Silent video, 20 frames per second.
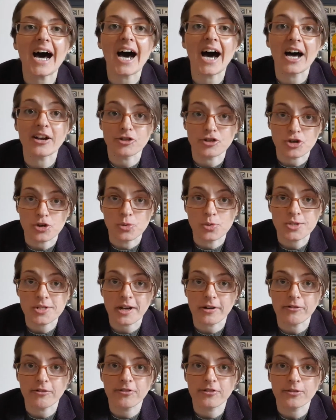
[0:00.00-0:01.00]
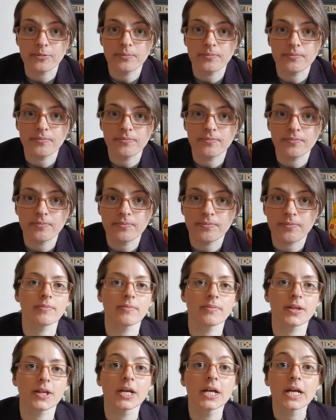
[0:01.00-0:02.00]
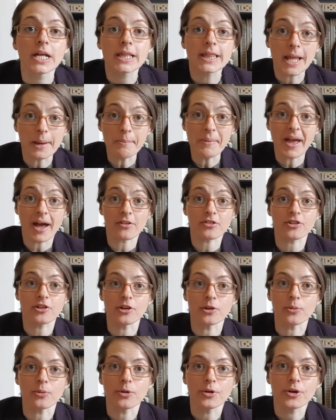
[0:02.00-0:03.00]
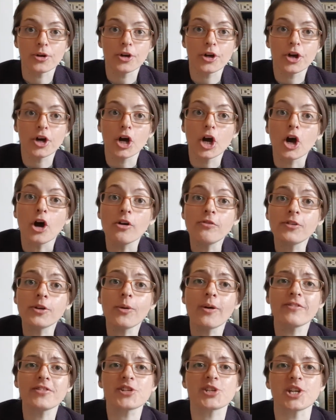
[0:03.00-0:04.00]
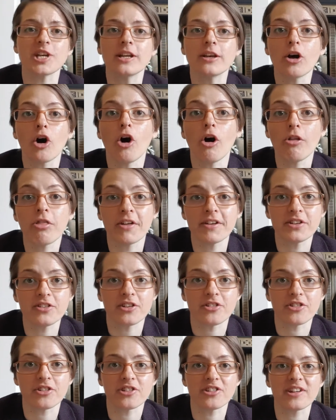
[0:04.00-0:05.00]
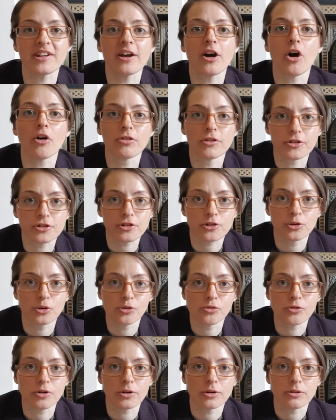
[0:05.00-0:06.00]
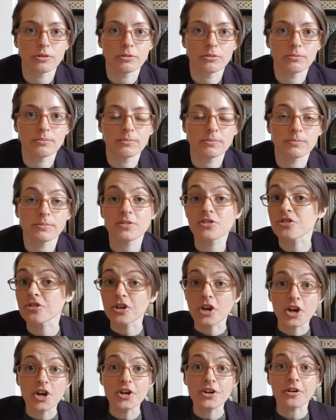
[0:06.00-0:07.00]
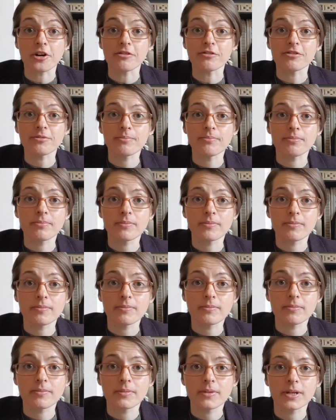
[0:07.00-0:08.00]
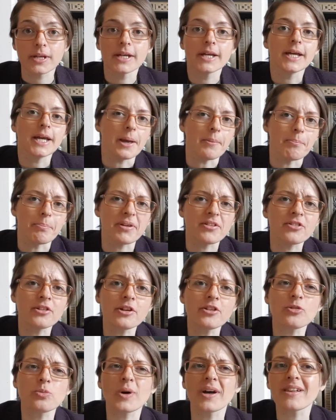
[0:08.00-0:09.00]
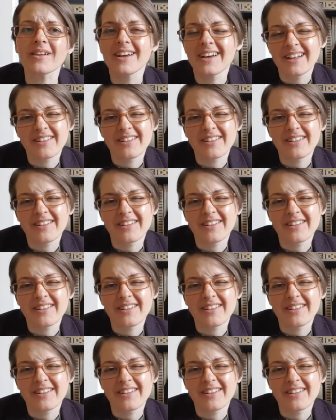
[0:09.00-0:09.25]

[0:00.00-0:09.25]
and true self. Let me ask you, have you ever seen authenticity on the school run? It's unheard of. In business, well,